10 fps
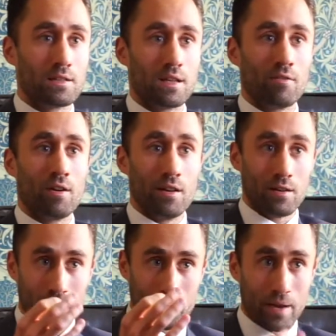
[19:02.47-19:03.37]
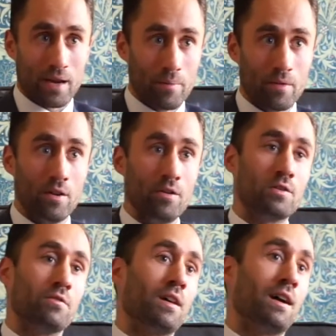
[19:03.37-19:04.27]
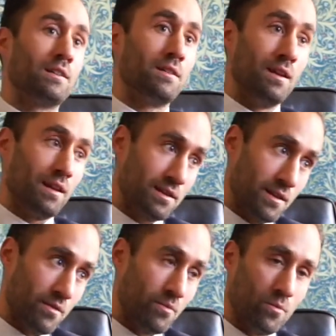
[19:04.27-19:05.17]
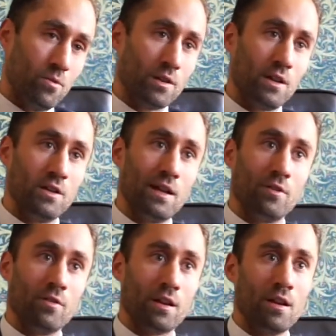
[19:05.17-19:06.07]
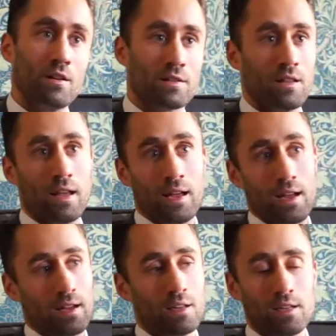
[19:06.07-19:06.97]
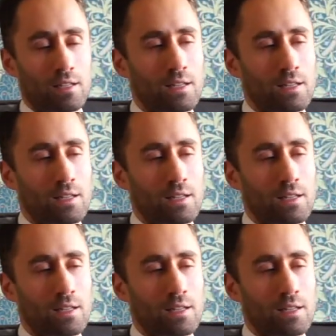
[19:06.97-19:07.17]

saying, right, pick up the notes of that and this, and what can you get on the glass and that. And